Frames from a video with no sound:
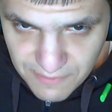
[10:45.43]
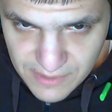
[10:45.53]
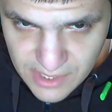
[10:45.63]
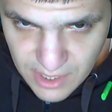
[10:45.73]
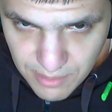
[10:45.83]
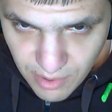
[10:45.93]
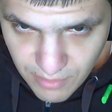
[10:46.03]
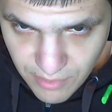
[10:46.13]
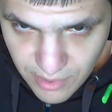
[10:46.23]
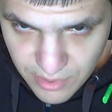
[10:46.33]
is the number
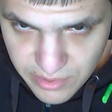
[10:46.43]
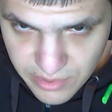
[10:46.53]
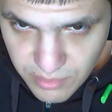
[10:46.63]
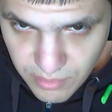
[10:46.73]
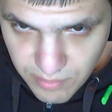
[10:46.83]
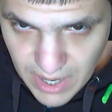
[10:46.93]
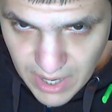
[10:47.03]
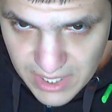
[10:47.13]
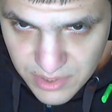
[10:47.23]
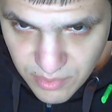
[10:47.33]
of rows
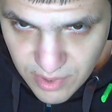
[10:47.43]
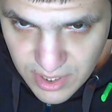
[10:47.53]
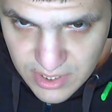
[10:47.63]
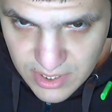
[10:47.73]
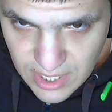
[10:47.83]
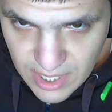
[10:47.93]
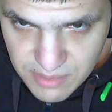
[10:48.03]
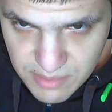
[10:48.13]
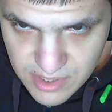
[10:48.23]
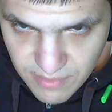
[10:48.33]
minus 1 times
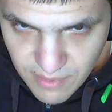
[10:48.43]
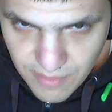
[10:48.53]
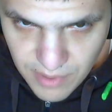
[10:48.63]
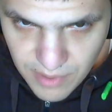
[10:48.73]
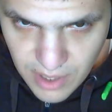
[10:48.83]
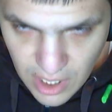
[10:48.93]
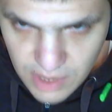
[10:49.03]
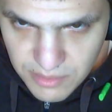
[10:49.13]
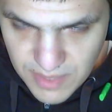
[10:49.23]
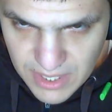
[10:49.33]
the number of
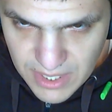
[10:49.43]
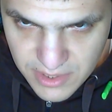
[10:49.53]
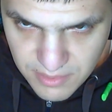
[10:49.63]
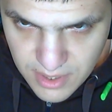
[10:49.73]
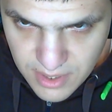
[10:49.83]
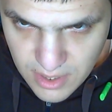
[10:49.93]
columns minus 1.